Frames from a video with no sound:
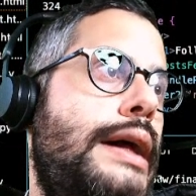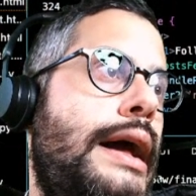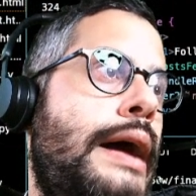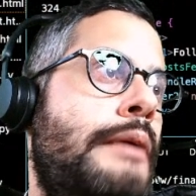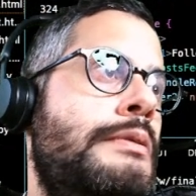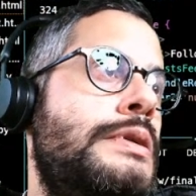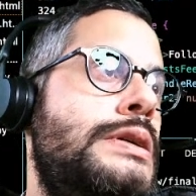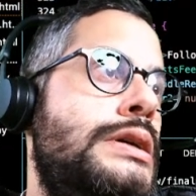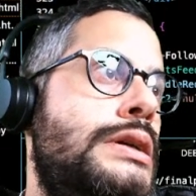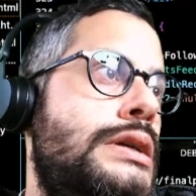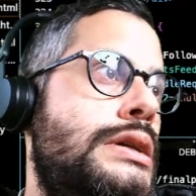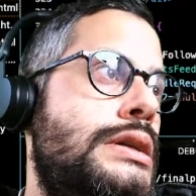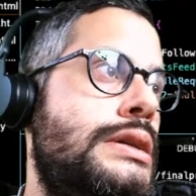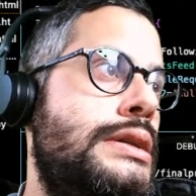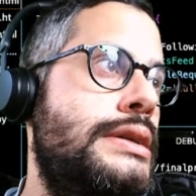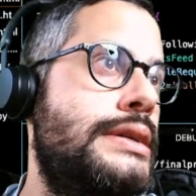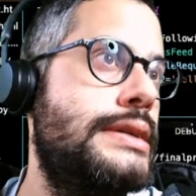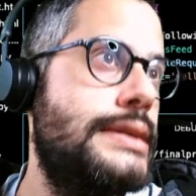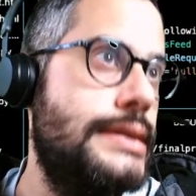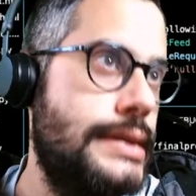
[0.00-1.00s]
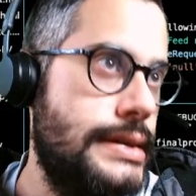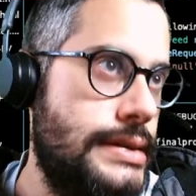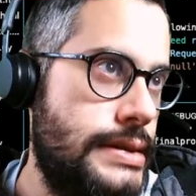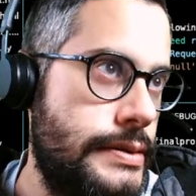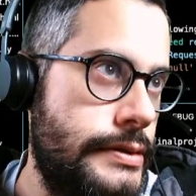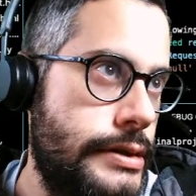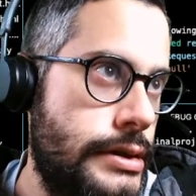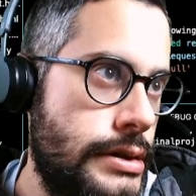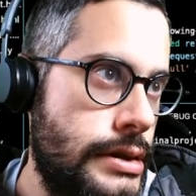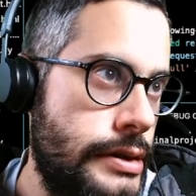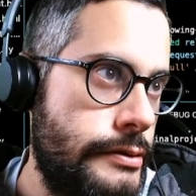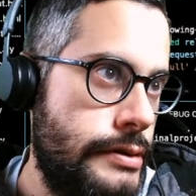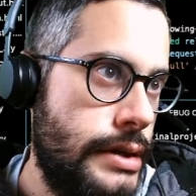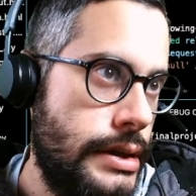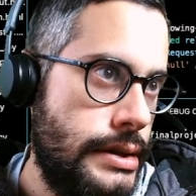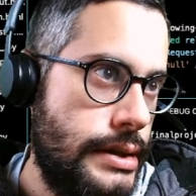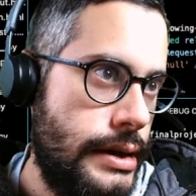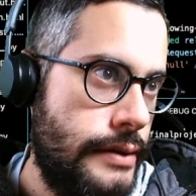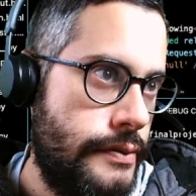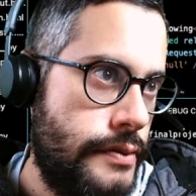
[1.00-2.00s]
gonna leave it like
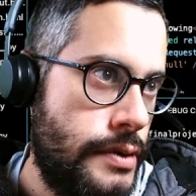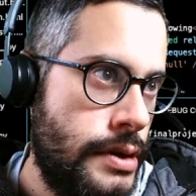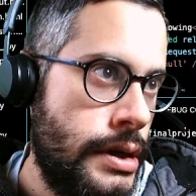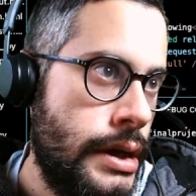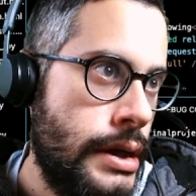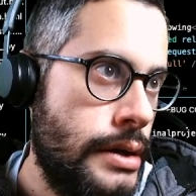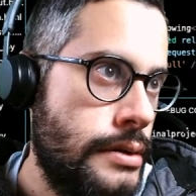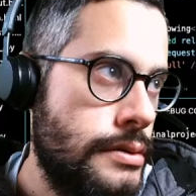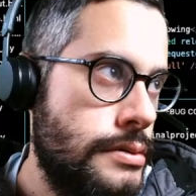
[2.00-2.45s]
that for now.